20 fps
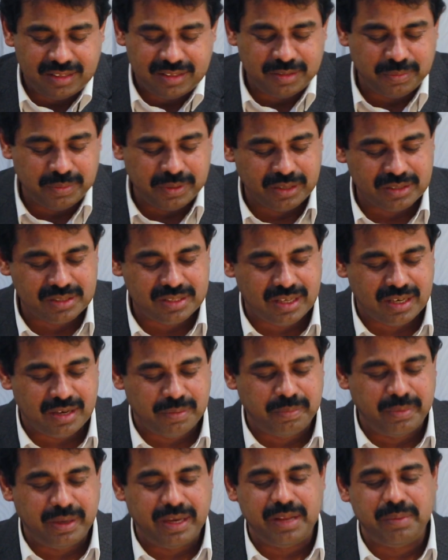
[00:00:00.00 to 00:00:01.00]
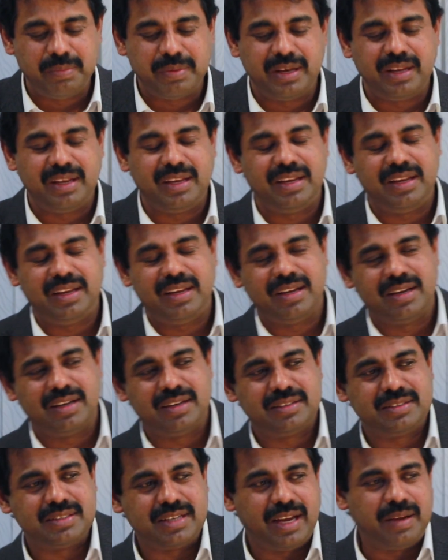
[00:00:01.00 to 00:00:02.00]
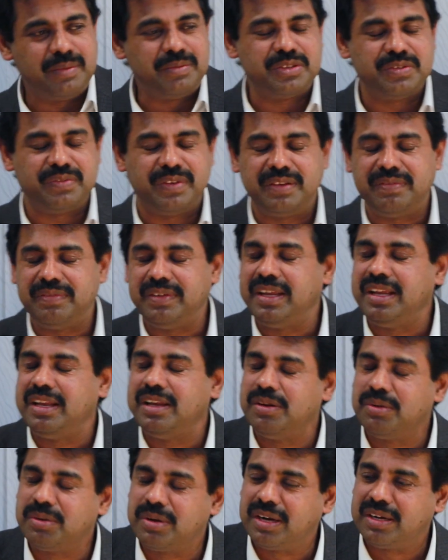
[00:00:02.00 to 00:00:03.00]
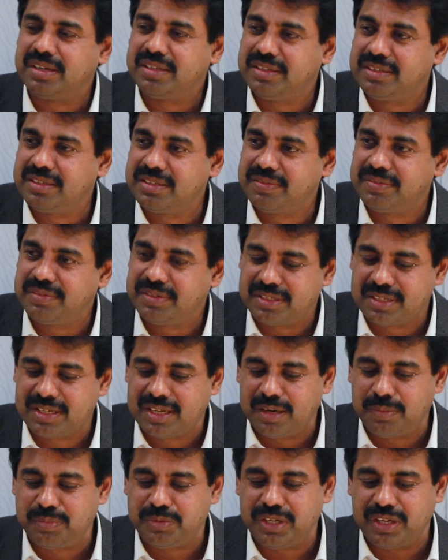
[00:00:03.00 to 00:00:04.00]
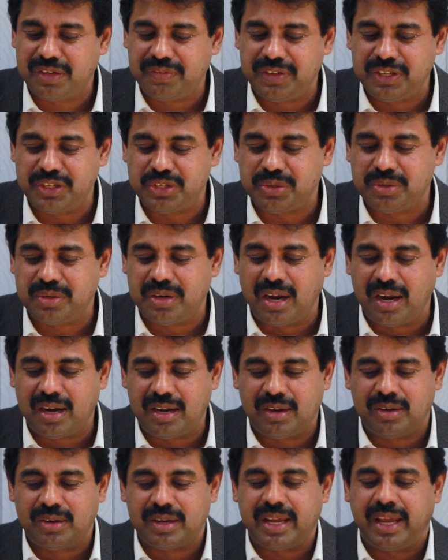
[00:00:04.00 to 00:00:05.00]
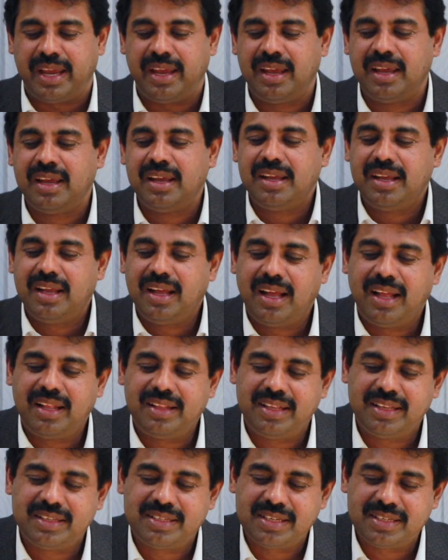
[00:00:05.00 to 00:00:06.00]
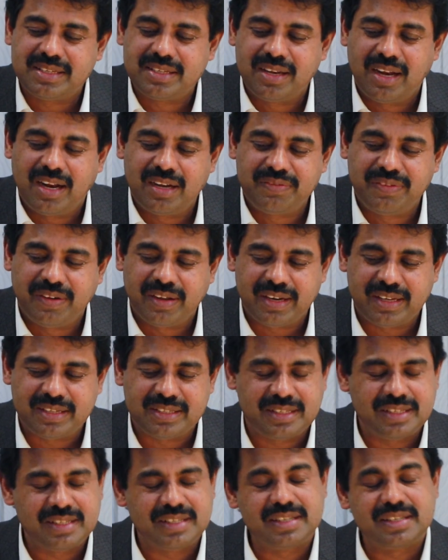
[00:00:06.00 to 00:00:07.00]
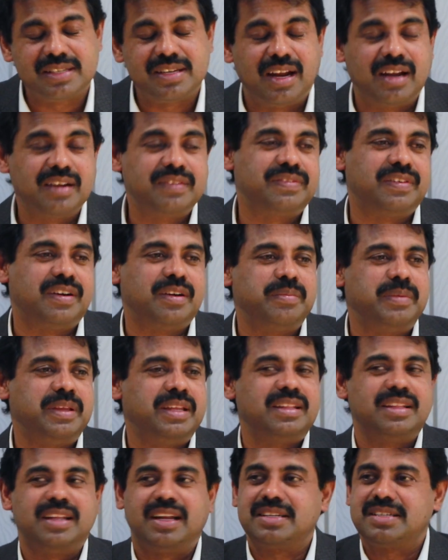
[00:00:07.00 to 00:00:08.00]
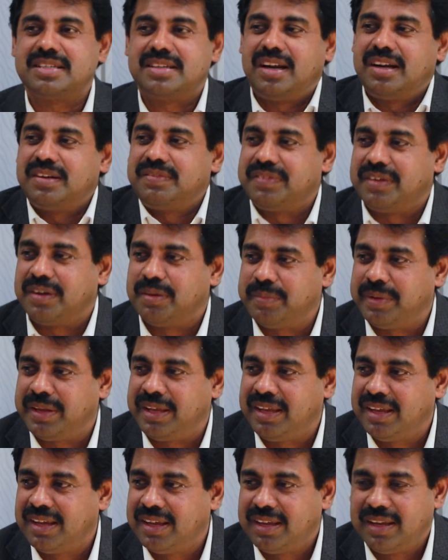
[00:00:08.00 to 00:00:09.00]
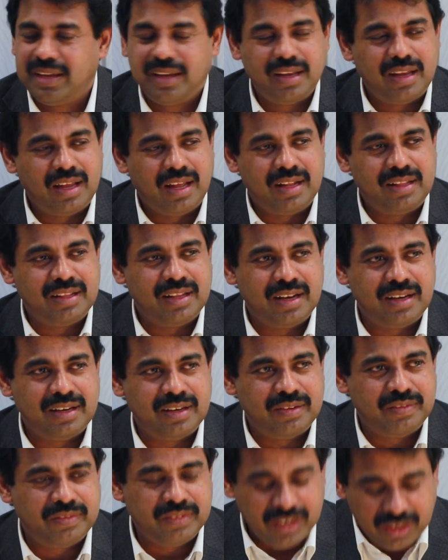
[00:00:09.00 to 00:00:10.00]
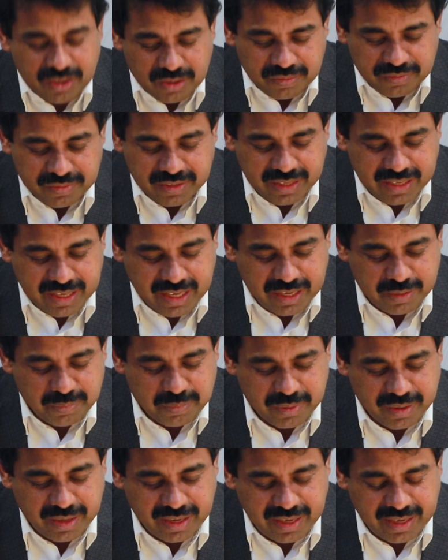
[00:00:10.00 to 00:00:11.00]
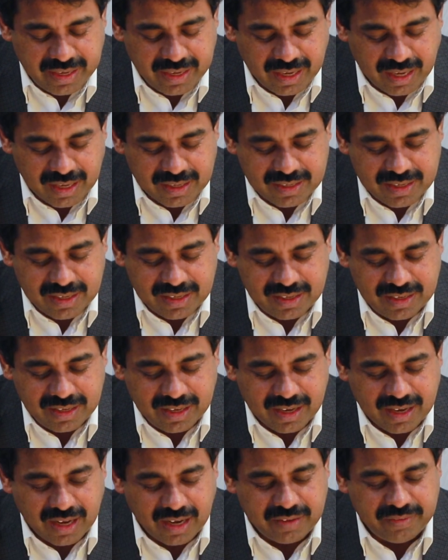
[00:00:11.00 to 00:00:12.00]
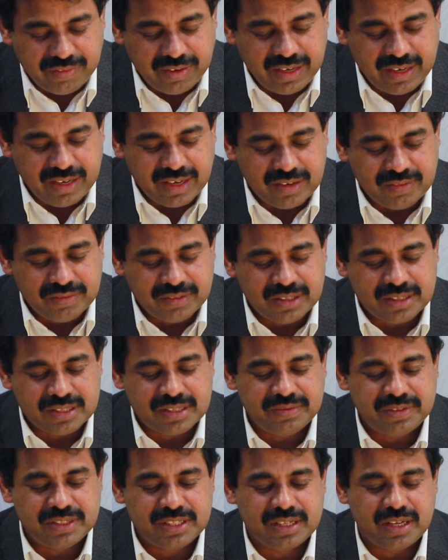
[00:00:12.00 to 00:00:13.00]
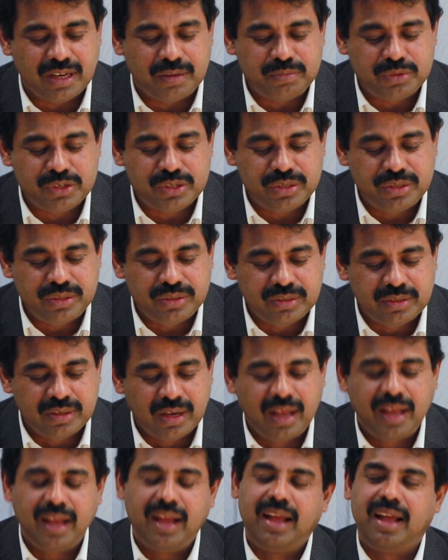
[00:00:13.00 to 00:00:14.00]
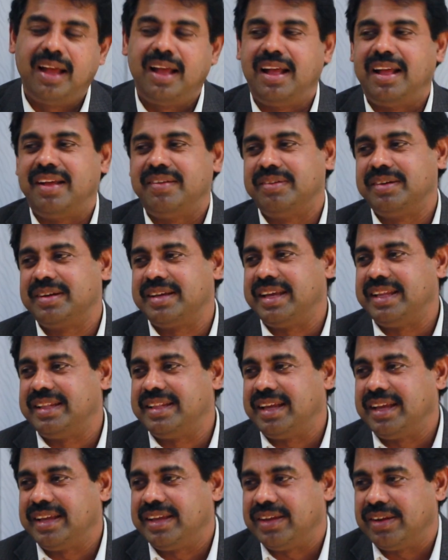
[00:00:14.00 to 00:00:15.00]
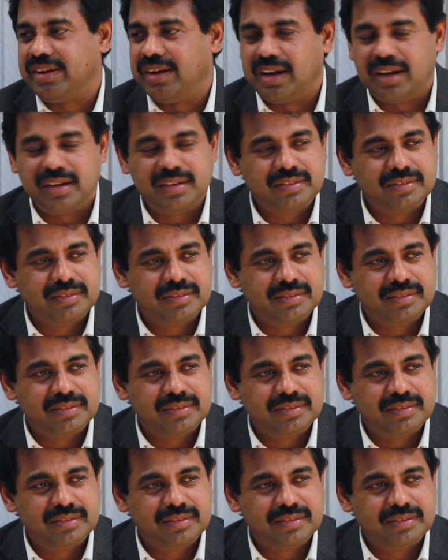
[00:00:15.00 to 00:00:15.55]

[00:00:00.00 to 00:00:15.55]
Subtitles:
Because there are many, many times when we look at the scripture, we should not, okay, this is not for us, this is not for me, that's not for me. And then, you know, we keep reading until a convenient verse which comes to you. Okay, thank you, Lord.